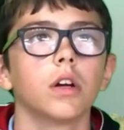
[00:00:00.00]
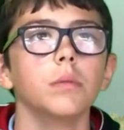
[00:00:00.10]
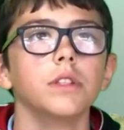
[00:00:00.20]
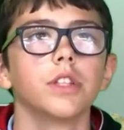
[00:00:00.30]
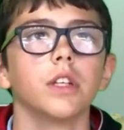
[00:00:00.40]

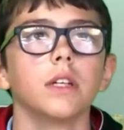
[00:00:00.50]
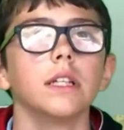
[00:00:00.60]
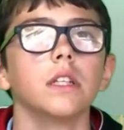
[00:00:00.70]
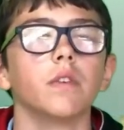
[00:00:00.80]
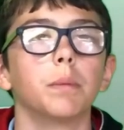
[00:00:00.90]
coming to the
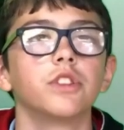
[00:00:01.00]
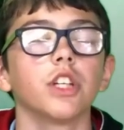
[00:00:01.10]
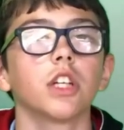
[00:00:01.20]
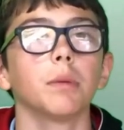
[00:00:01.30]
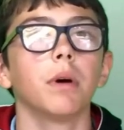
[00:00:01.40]
end of a
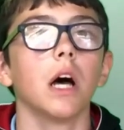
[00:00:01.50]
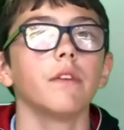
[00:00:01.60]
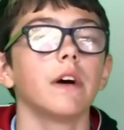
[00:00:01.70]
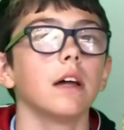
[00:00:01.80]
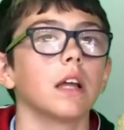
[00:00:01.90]
particular
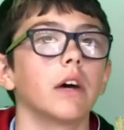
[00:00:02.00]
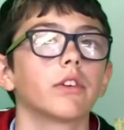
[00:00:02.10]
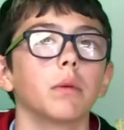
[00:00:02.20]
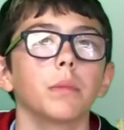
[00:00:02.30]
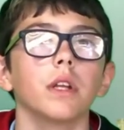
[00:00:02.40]
part of our
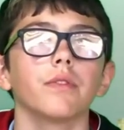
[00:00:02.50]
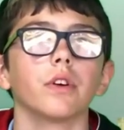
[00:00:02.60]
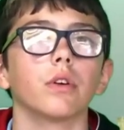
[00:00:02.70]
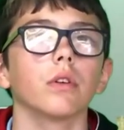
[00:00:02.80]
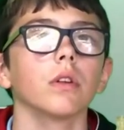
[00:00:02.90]
life can be
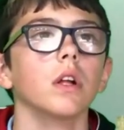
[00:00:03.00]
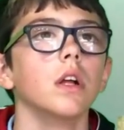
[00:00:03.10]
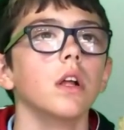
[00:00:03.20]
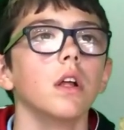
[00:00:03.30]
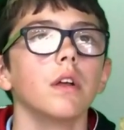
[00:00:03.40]
difficult.
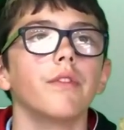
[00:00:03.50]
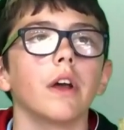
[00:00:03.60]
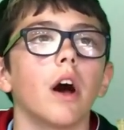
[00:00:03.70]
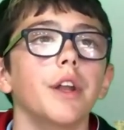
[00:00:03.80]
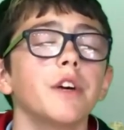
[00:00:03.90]
They
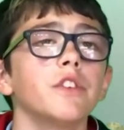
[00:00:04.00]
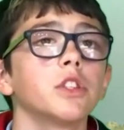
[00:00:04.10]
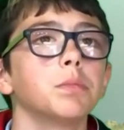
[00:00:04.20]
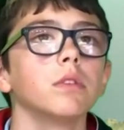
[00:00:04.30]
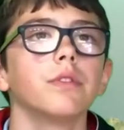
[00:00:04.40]
are
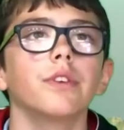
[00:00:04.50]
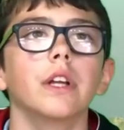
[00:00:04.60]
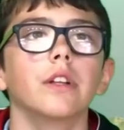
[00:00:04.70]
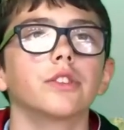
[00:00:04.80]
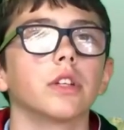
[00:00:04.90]
inevitable
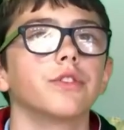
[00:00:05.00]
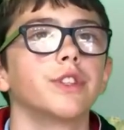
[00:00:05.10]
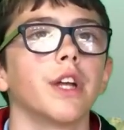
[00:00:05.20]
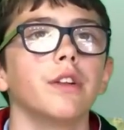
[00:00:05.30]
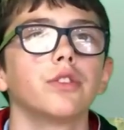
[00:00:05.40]
feelings of
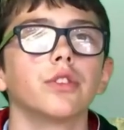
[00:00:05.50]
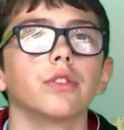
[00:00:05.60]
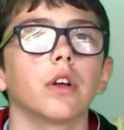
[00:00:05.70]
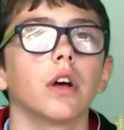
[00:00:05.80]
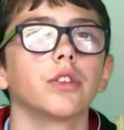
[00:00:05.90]
sadness
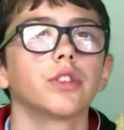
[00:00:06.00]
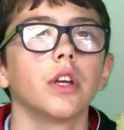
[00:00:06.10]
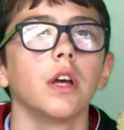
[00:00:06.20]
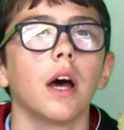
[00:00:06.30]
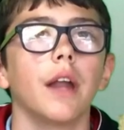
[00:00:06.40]
and
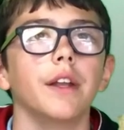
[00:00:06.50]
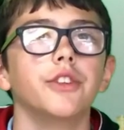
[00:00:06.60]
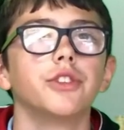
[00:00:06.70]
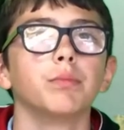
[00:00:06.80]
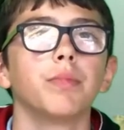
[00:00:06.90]
loss, and it
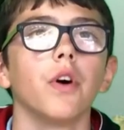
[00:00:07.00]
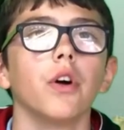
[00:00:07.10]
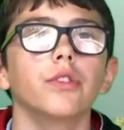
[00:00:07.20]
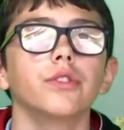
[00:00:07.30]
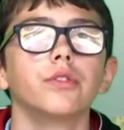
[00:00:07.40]
is
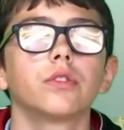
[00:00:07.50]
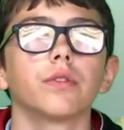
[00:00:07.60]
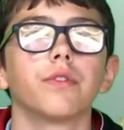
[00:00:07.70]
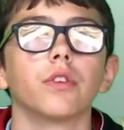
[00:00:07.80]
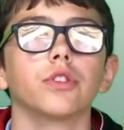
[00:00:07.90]
important
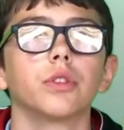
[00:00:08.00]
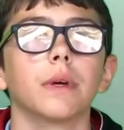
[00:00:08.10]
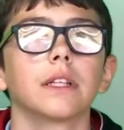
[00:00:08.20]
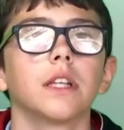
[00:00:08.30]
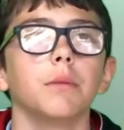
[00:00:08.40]
for us
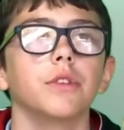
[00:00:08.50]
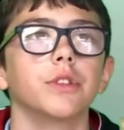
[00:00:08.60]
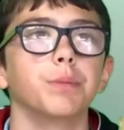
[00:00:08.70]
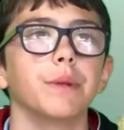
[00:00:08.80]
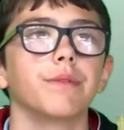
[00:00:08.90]
to accept this
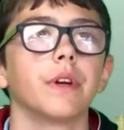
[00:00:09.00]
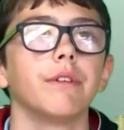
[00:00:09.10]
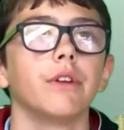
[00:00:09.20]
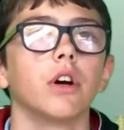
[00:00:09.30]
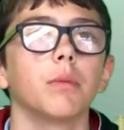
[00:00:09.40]
as being
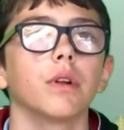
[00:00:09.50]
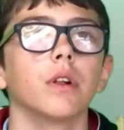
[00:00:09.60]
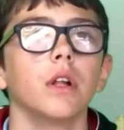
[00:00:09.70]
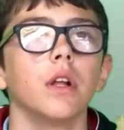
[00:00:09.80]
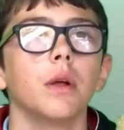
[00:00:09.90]
very
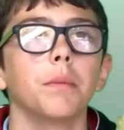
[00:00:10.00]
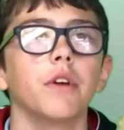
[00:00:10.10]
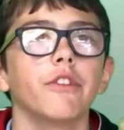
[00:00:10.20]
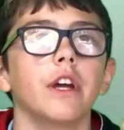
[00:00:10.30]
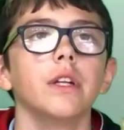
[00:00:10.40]
normal.
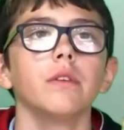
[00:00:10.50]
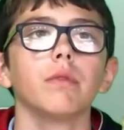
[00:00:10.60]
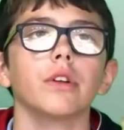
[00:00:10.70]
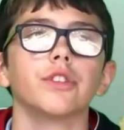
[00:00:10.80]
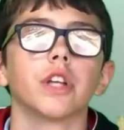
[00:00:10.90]
But the end of
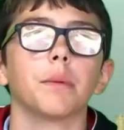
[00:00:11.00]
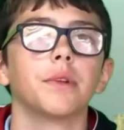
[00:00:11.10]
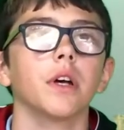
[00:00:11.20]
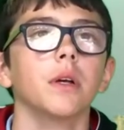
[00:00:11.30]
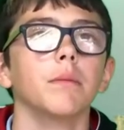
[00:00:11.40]
one
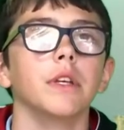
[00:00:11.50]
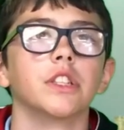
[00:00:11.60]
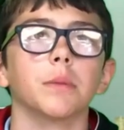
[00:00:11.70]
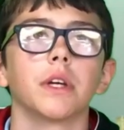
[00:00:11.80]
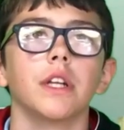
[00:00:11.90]
chapter
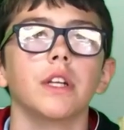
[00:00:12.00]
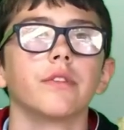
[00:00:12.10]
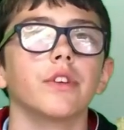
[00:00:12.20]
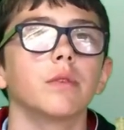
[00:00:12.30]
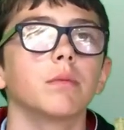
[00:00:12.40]
means the beginning
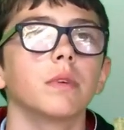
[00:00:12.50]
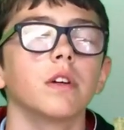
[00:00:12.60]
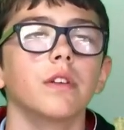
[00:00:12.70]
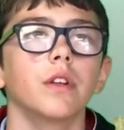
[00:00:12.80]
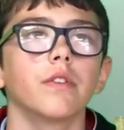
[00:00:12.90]
of
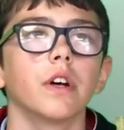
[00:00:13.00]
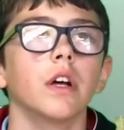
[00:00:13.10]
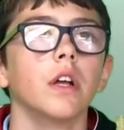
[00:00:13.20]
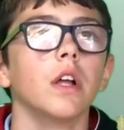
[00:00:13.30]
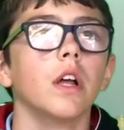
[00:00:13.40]
another.
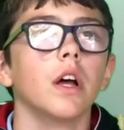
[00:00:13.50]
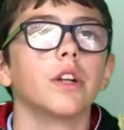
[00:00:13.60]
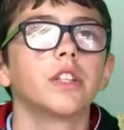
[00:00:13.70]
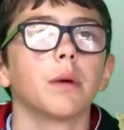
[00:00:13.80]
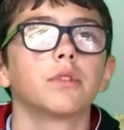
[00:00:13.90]
A
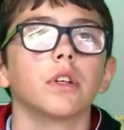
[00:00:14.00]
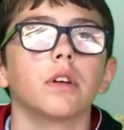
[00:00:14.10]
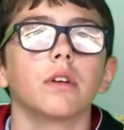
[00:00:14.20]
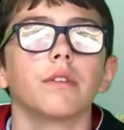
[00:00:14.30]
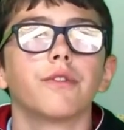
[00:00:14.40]
chapter
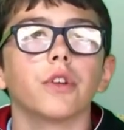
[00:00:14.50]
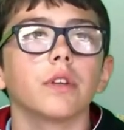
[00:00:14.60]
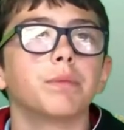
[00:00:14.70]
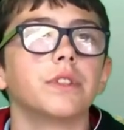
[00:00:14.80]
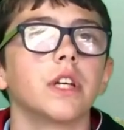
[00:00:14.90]
full
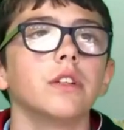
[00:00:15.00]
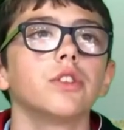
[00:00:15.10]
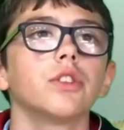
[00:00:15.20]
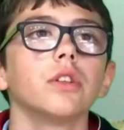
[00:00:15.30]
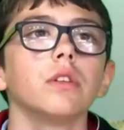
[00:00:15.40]
of
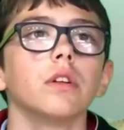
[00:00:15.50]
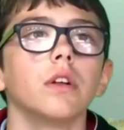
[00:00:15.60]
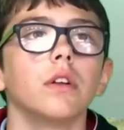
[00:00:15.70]
potential,